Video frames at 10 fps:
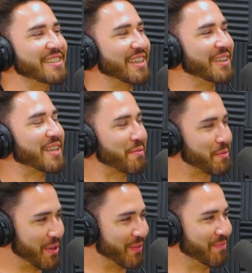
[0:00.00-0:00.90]
It's like your
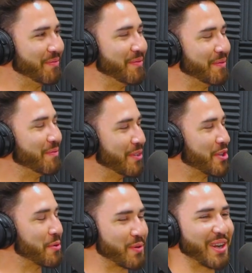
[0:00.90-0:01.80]
table's being
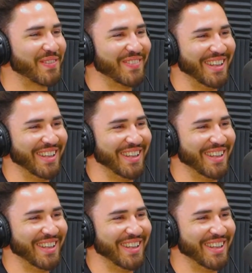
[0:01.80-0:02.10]
it's almost ready.